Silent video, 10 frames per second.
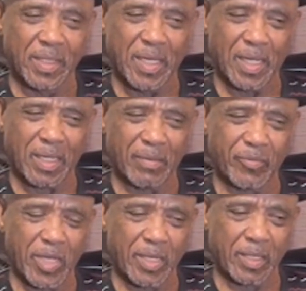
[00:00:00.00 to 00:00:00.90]
I'm
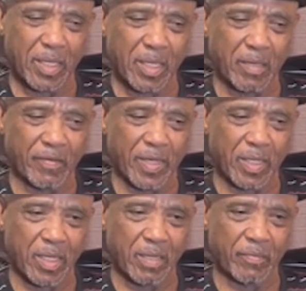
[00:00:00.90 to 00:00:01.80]
trying to think of it. I
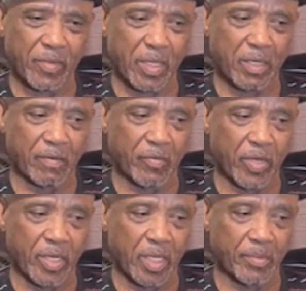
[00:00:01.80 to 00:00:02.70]
can't think of it
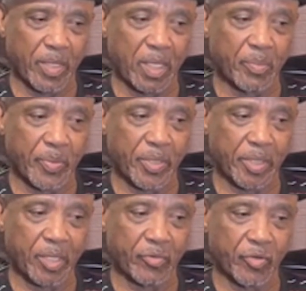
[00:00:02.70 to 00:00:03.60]
right now. They had a
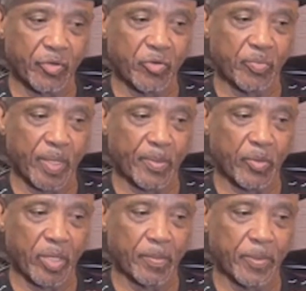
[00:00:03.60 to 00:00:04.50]
penitentiary newspaper
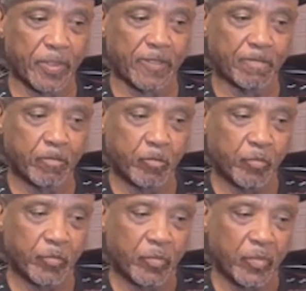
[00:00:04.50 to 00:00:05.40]
where they
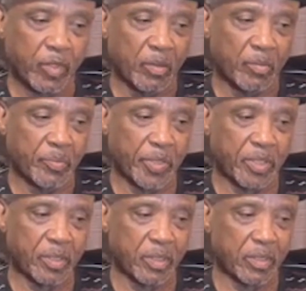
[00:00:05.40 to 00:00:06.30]
put
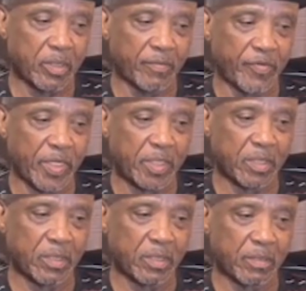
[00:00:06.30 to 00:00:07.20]
the
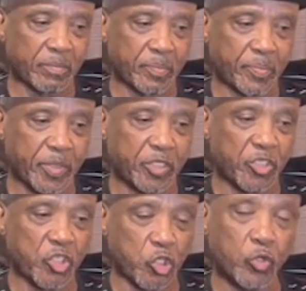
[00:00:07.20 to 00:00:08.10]
division, put the
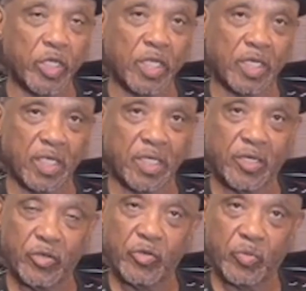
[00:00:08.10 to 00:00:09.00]
unit in the
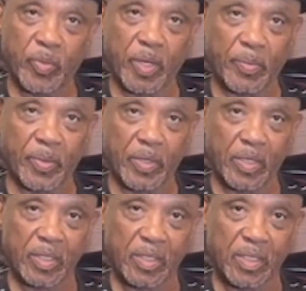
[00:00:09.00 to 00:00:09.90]
newspaper,
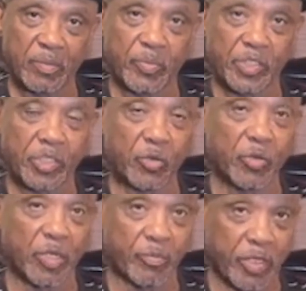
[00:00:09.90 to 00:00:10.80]
and put your
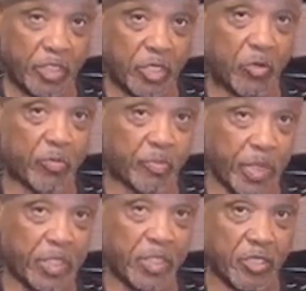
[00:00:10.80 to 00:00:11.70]

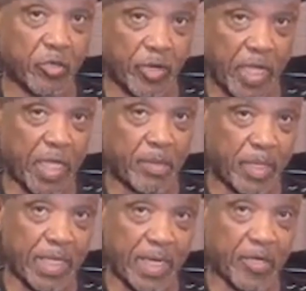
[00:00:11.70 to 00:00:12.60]
picture and your name
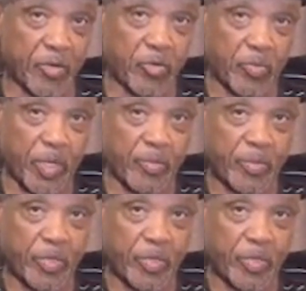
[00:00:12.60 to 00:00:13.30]
in that newspaper.